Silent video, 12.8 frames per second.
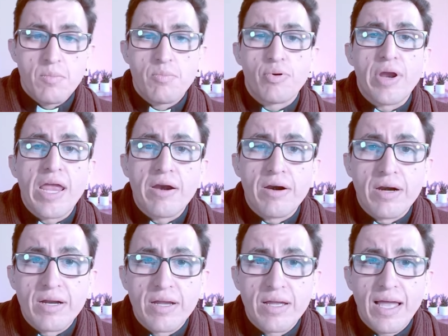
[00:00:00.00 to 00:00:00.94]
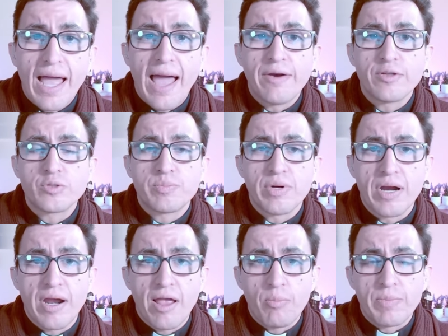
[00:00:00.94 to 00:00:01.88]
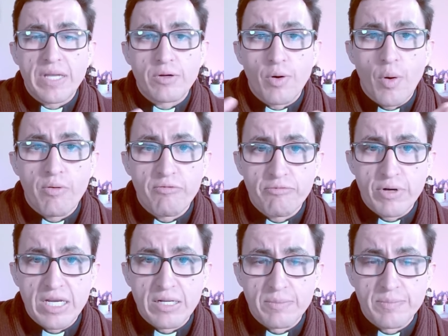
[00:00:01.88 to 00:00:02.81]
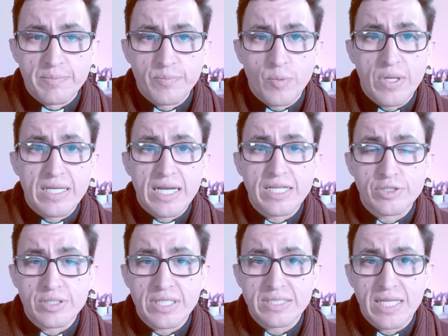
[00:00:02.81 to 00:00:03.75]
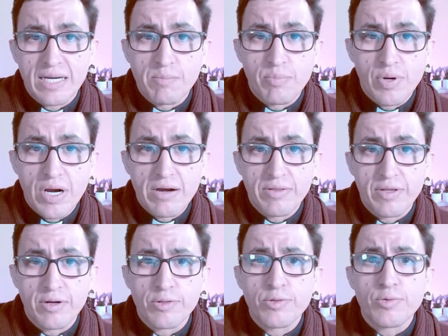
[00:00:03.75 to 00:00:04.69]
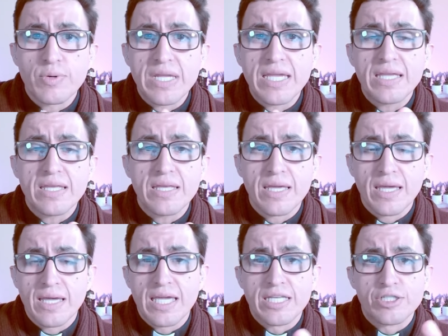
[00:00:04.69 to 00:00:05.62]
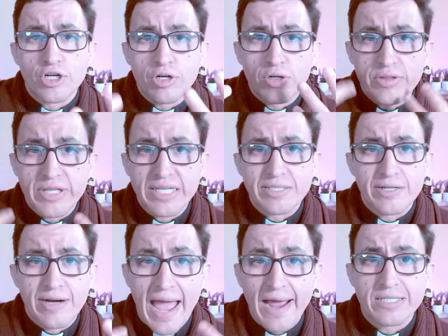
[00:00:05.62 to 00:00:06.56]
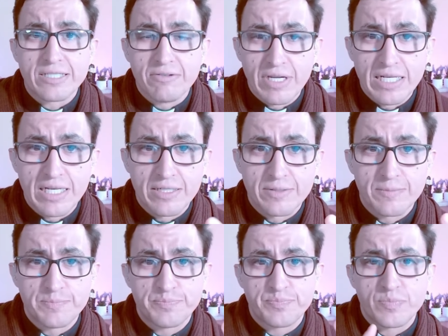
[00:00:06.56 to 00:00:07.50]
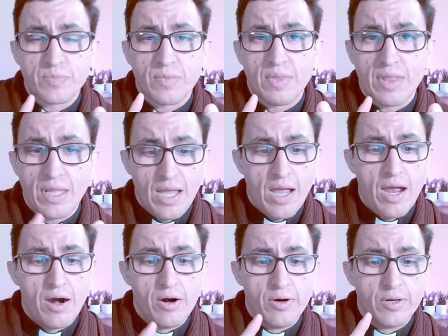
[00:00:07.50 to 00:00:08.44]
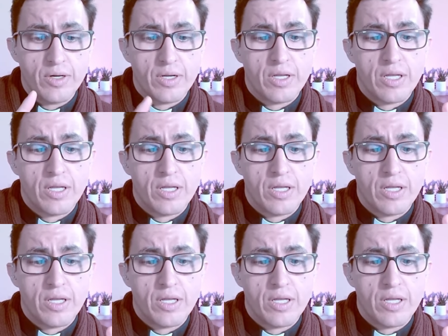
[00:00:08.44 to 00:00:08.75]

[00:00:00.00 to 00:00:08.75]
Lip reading: Prayer. How does prayer help me grow in freedom? Well, Ignatius says that in prayer, there are three internal things that are activated: our